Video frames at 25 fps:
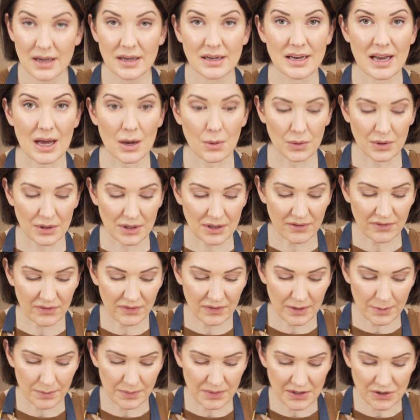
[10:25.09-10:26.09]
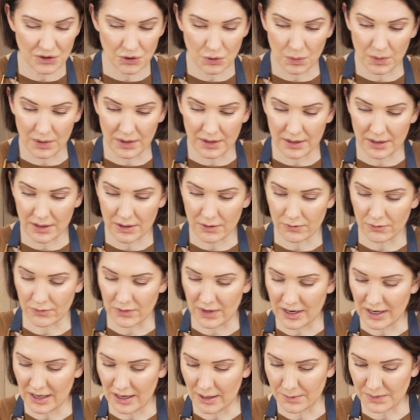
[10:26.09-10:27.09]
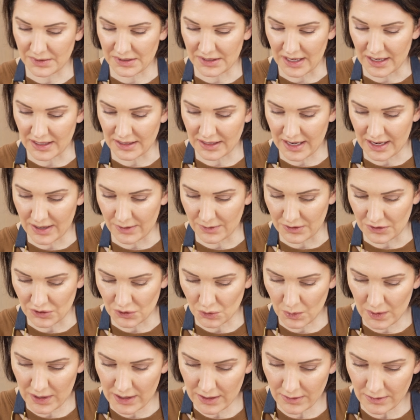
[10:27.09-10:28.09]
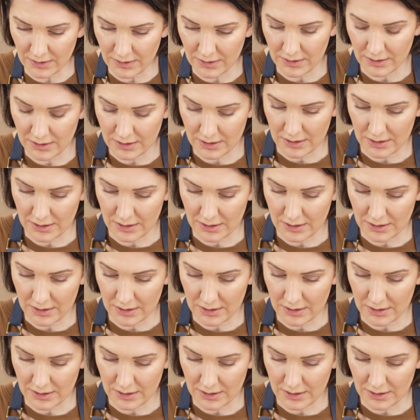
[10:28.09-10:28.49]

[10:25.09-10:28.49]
Now we're going to flip this one right upside down as well.